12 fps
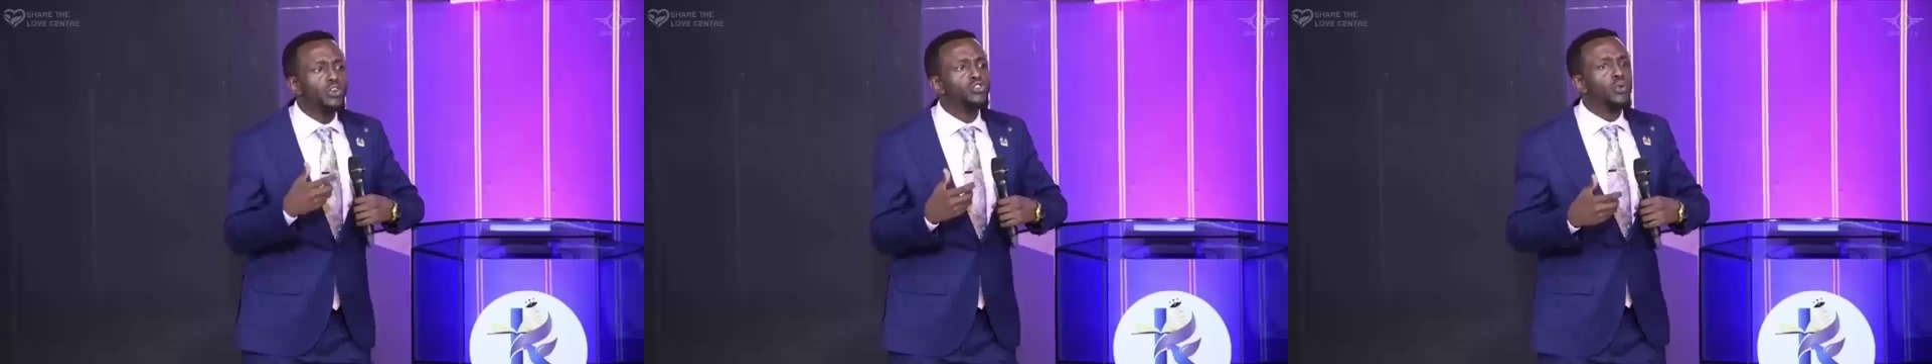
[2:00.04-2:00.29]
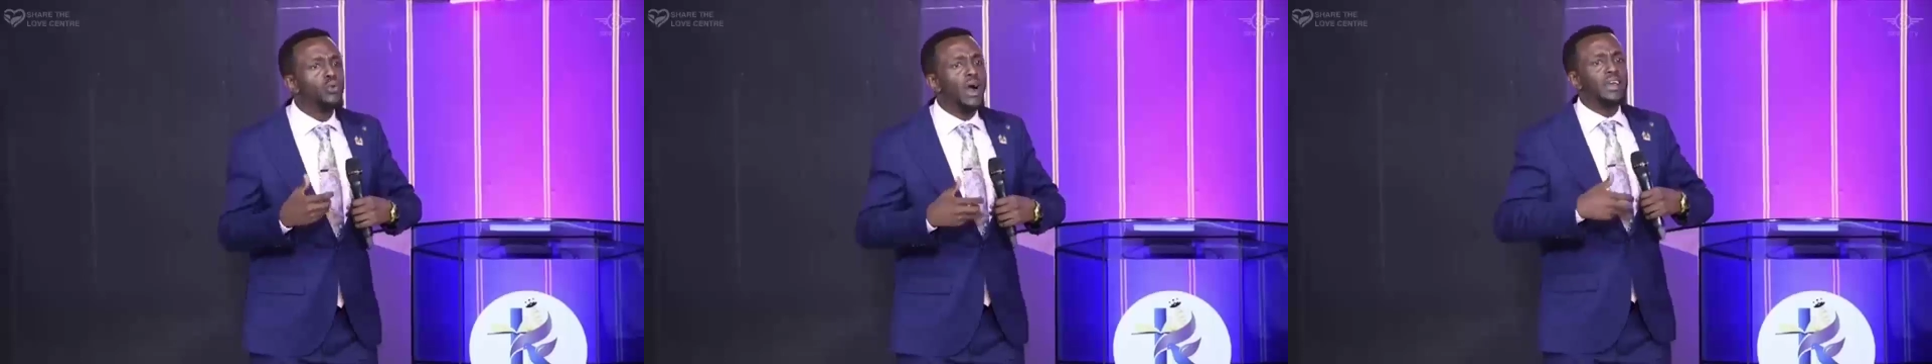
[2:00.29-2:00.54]

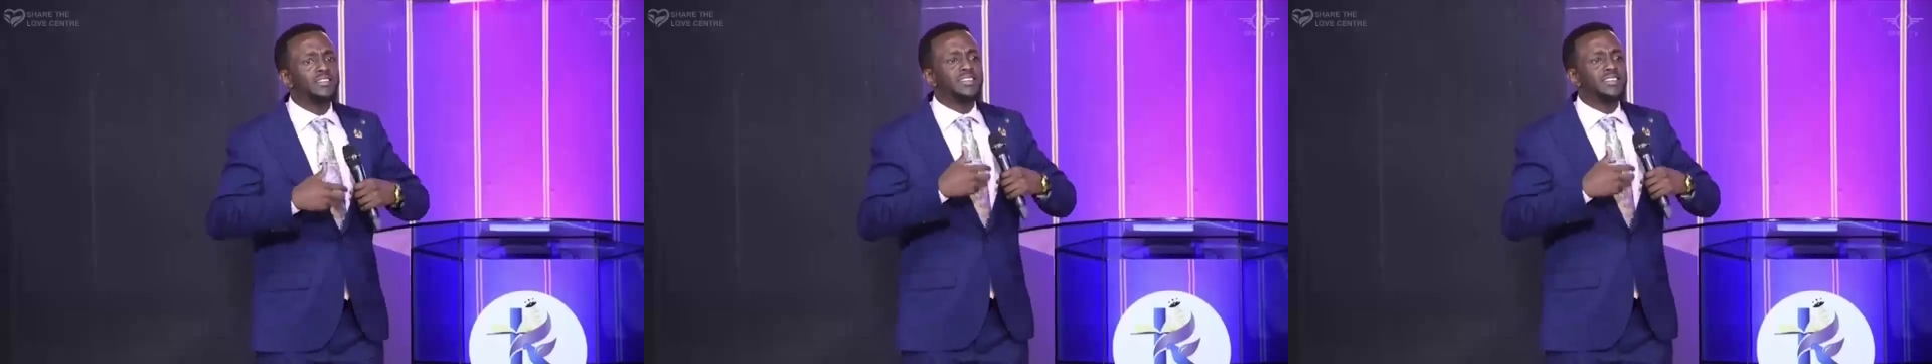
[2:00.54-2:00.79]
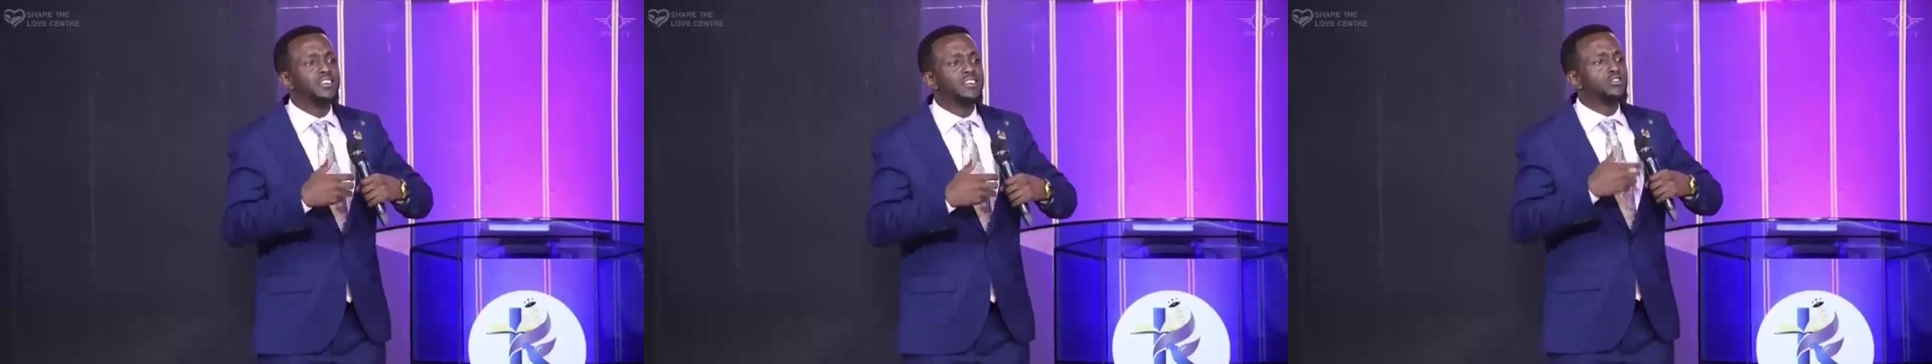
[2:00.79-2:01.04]
what do I
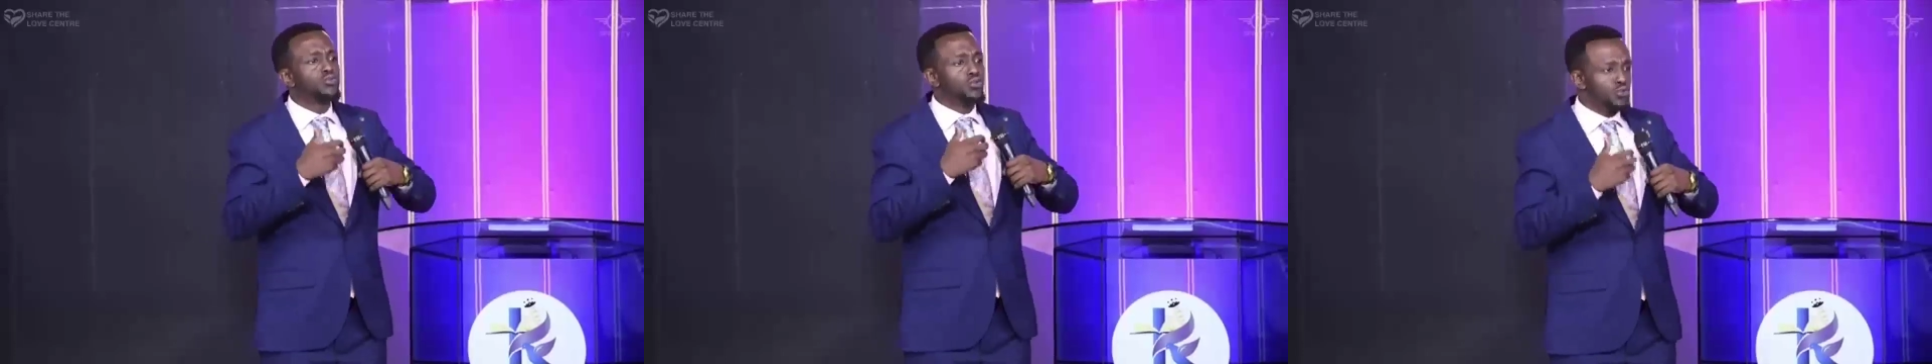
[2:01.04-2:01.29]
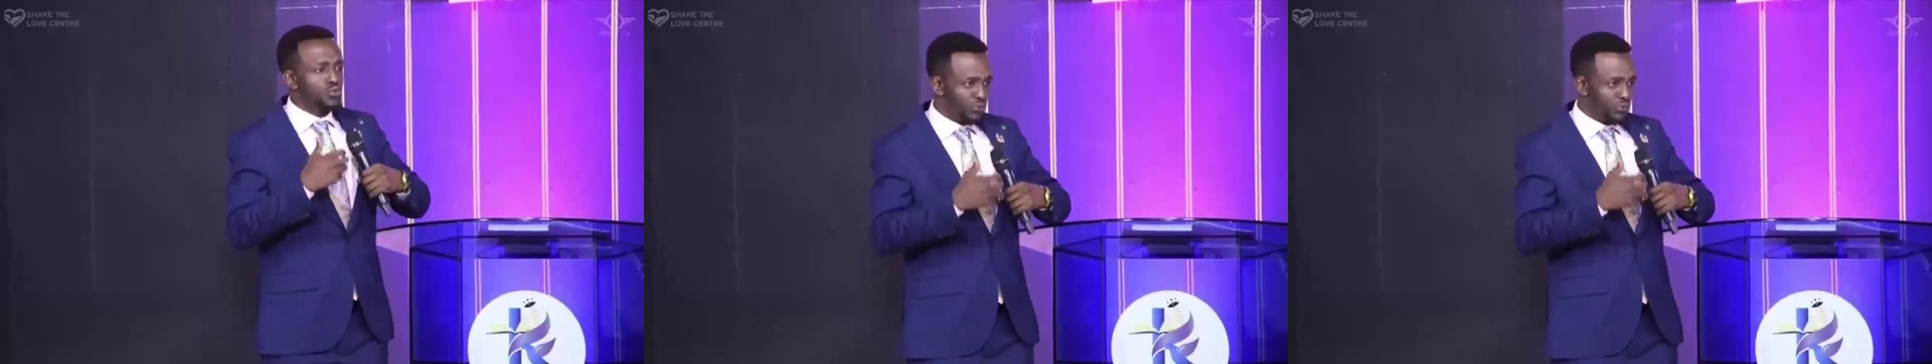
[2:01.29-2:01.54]
stand
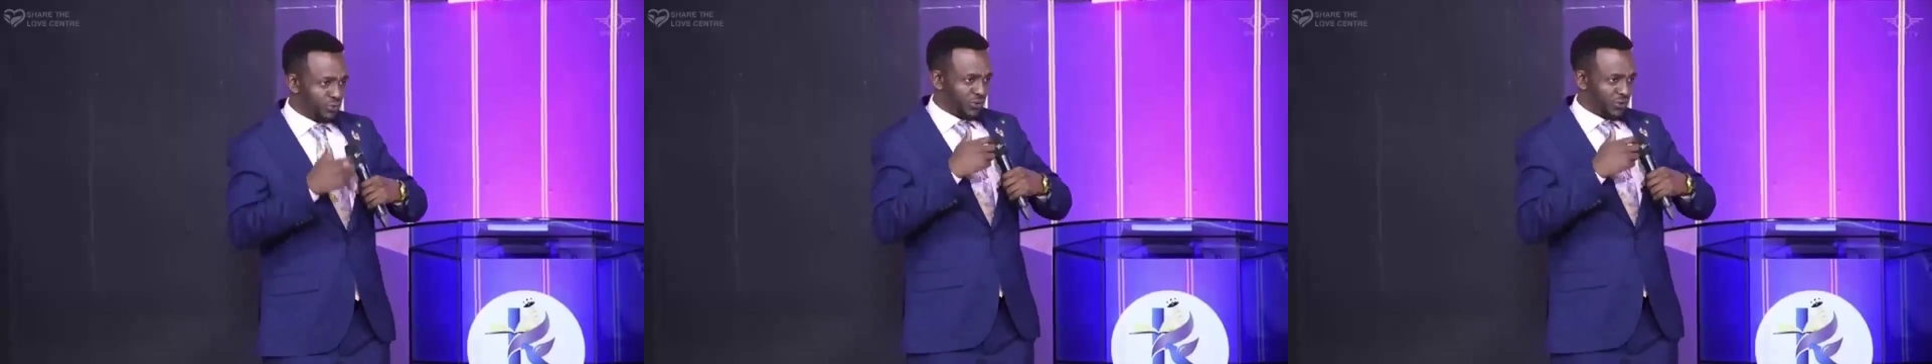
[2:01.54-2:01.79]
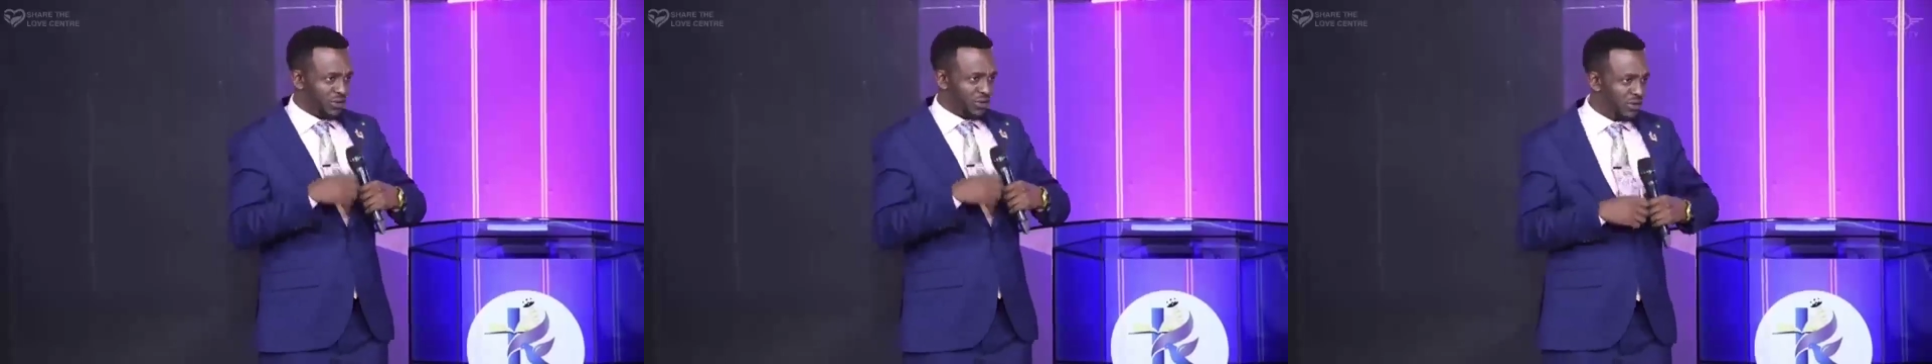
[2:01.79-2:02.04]
to
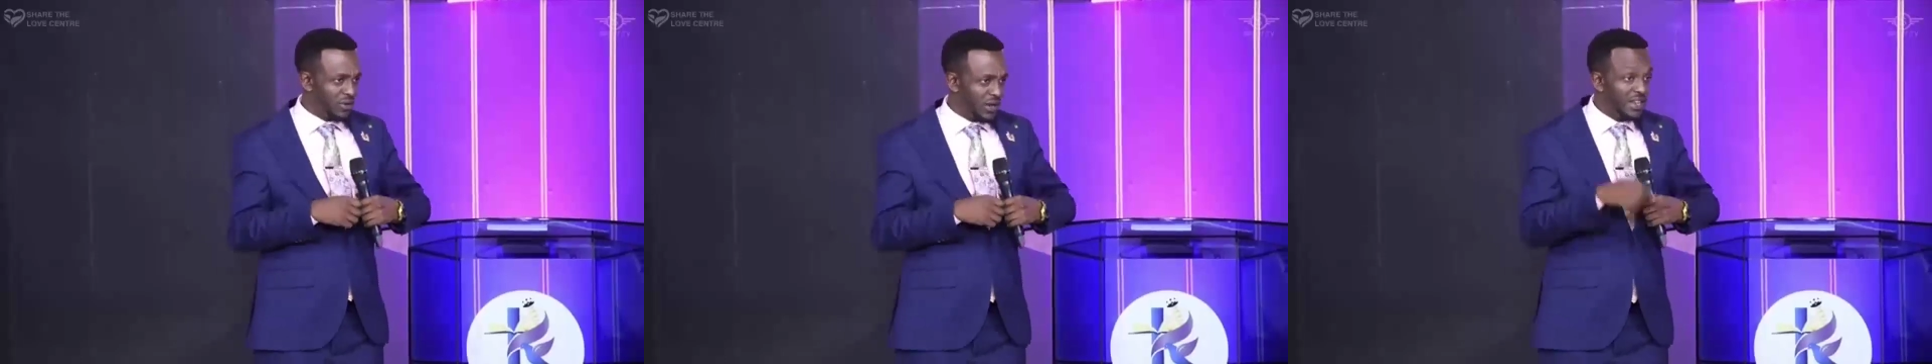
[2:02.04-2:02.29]
lose